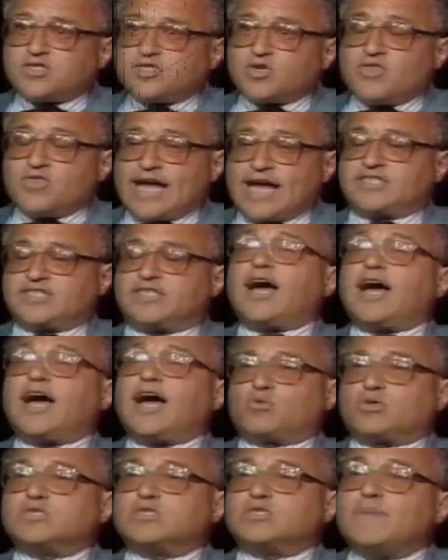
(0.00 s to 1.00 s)
So that's
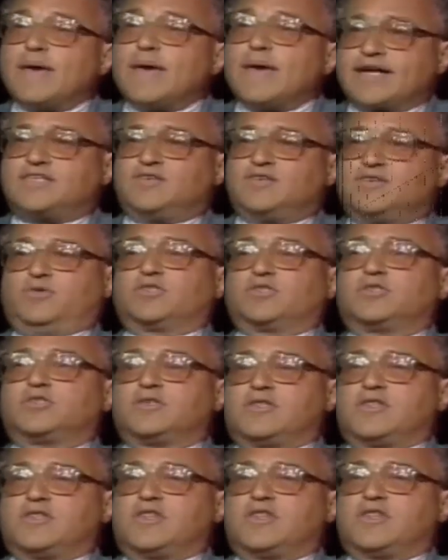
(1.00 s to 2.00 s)
a respect in which
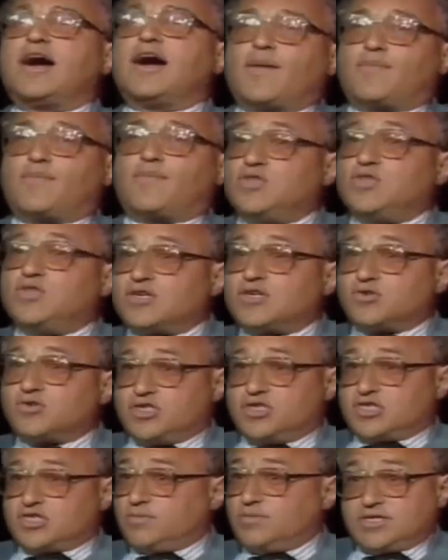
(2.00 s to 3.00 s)
our political
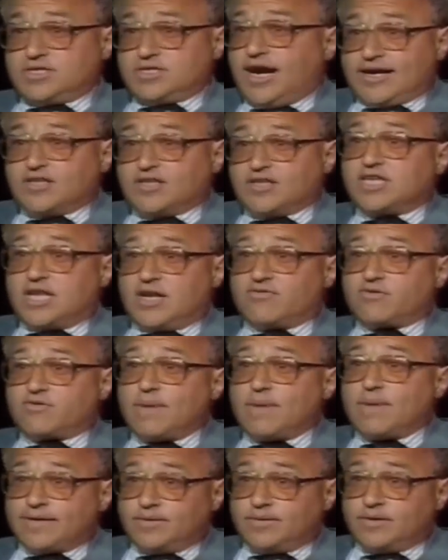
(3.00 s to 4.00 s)
system is not incentive
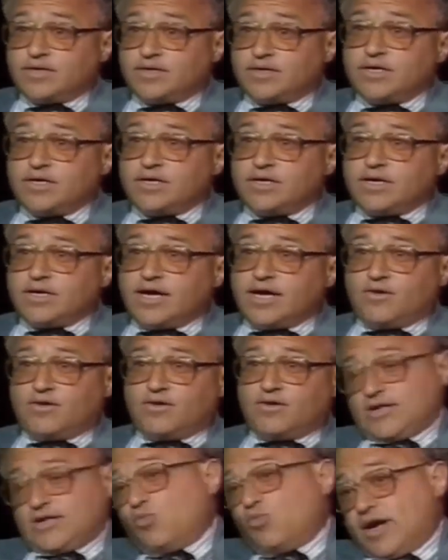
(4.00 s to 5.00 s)
compatible.
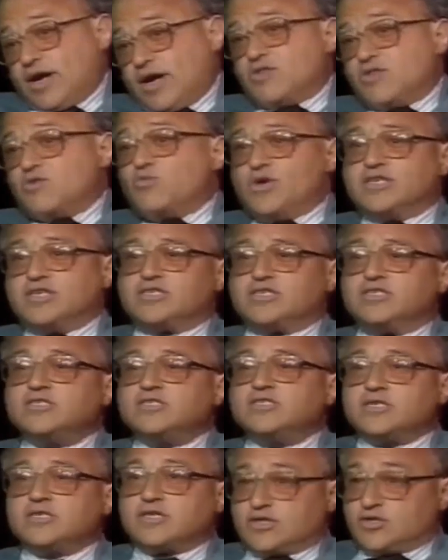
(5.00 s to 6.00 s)
And that's one of the
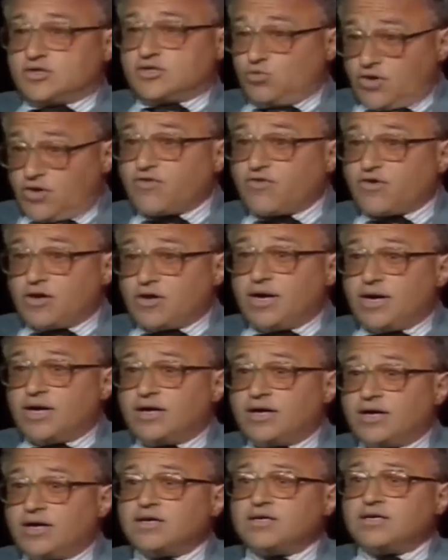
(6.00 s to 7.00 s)
reasons it doesn't work very
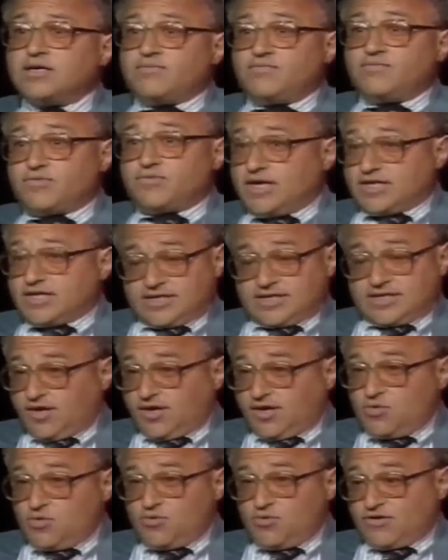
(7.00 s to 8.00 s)
well. It doesn't
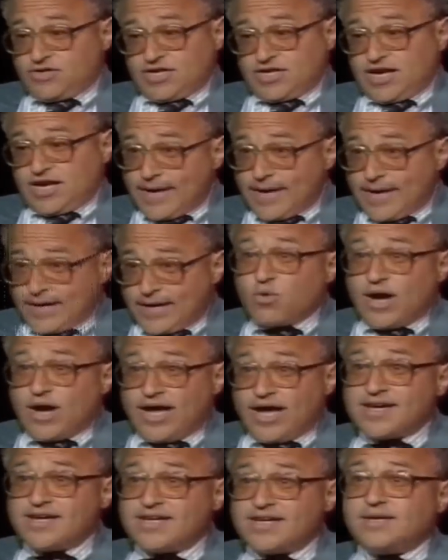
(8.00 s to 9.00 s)
tell you if there's any better
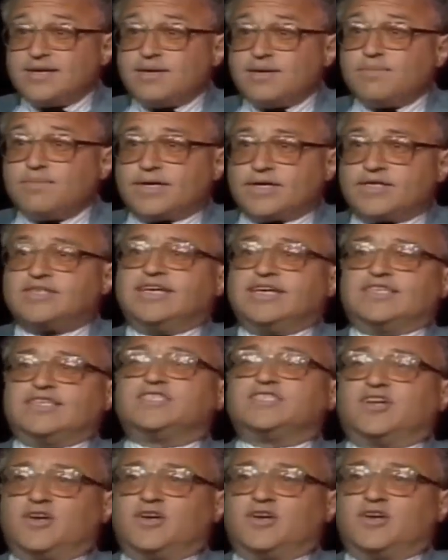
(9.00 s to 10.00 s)
way, but it
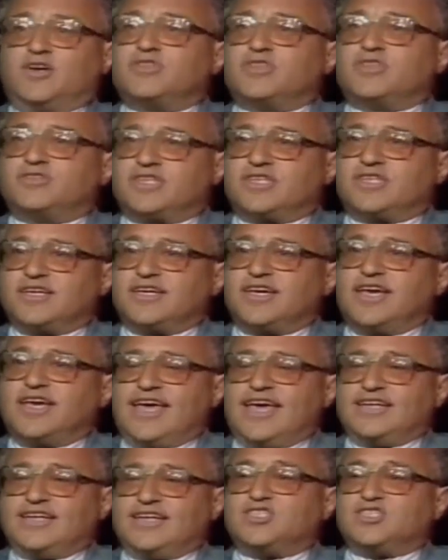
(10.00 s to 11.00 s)
does tell you that there's a,
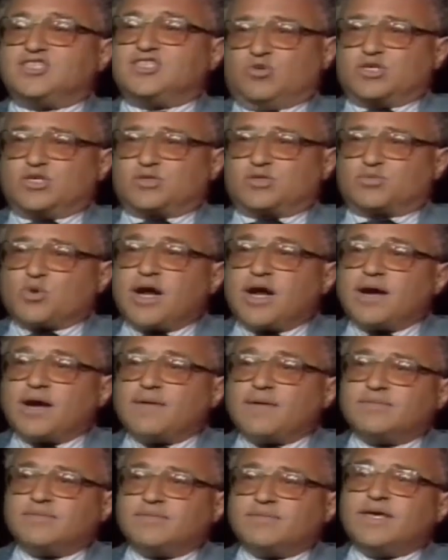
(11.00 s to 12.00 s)
a serious
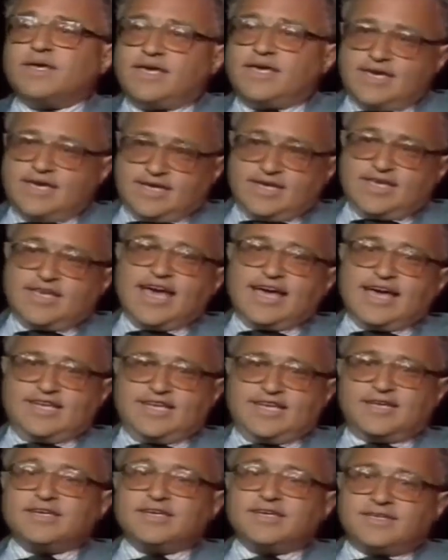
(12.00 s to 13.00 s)
problem in
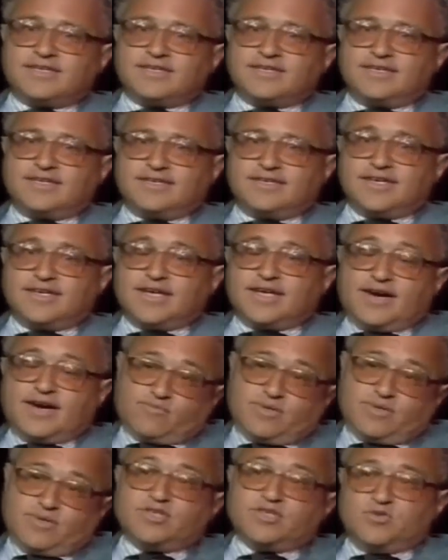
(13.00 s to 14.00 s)
getting uh,
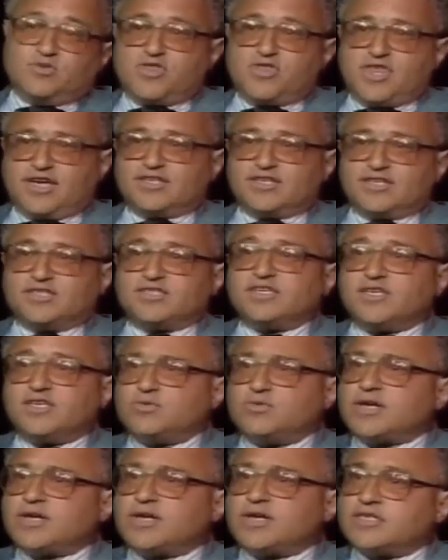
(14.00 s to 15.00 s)
government to do the things
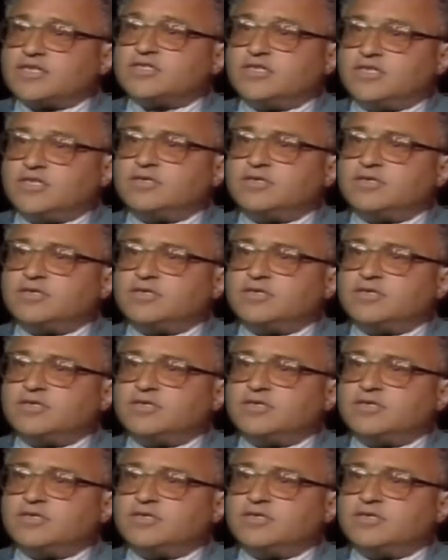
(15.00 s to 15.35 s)
you would like.